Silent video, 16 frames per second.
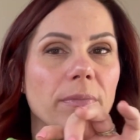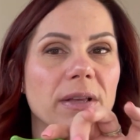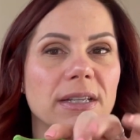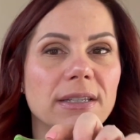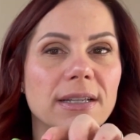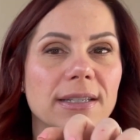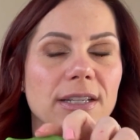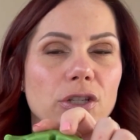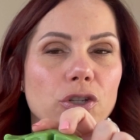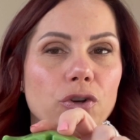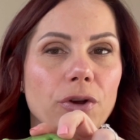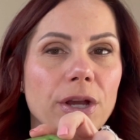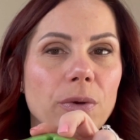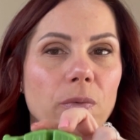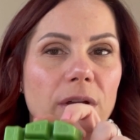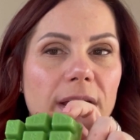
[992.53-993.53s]
this because it's
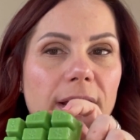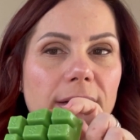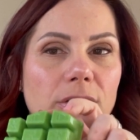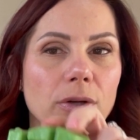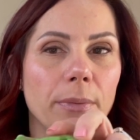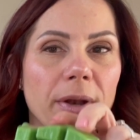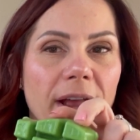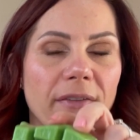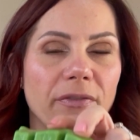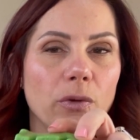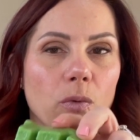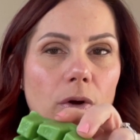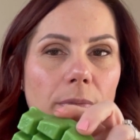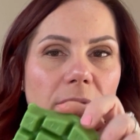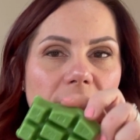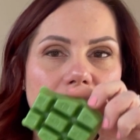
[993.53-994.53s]
green week. So I'm going to have to
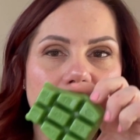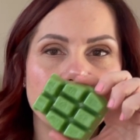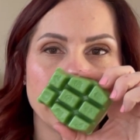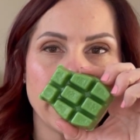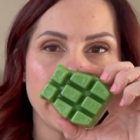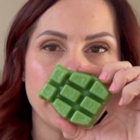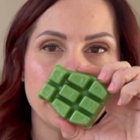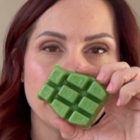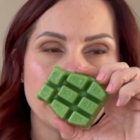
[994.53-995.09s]
warm this tonight.